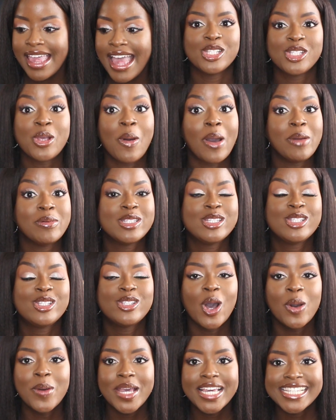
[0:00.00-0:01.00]
So I was
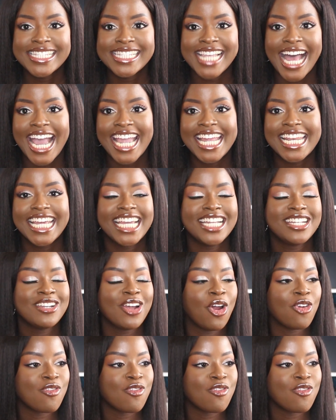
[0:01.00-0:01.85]
so excited,